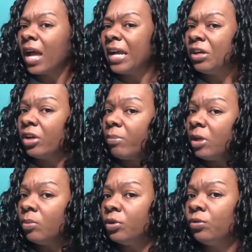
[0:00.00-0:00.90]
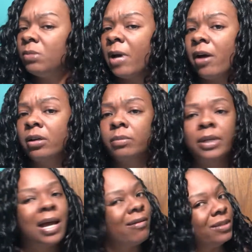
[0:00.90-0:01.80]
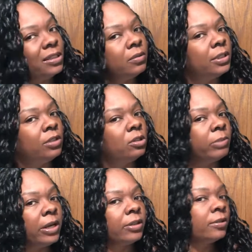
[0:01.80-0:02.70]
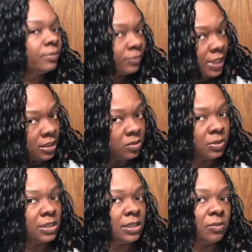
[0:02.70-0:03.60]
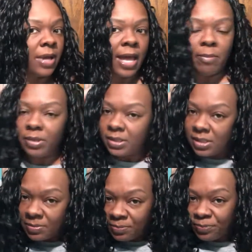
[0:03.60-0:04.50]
I hear that people use powder, but I really don't want to use powder. I just want to see what happens.